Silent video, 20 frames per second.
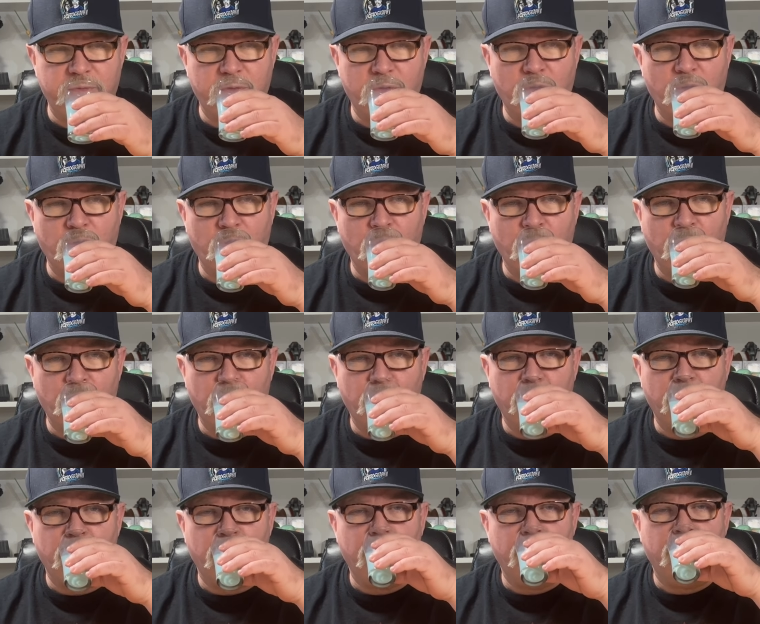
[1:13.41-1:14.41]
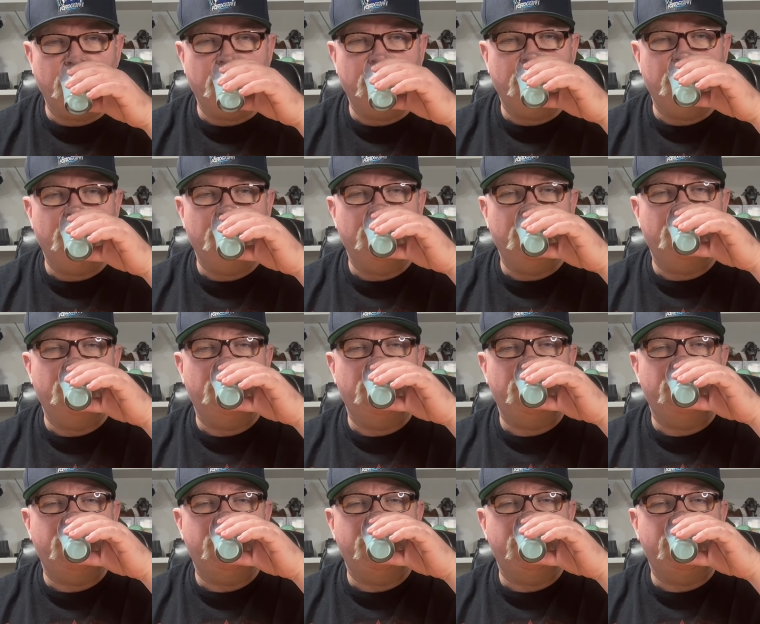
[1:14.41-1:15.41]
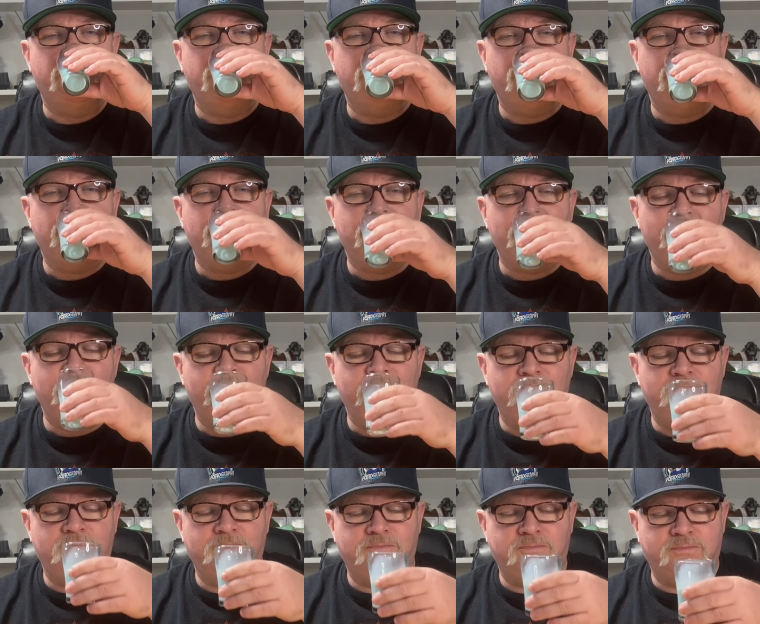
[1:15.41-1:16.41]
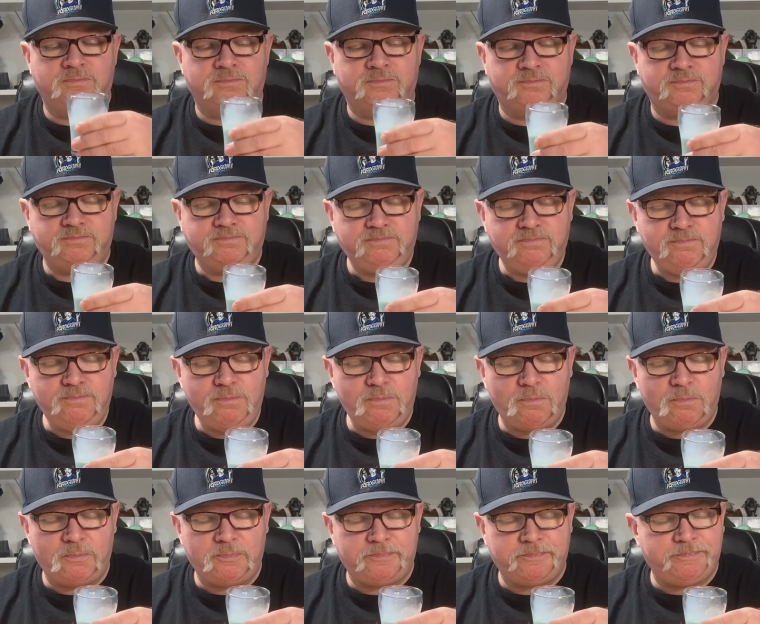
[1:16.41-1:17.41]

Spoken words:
(no one is talking)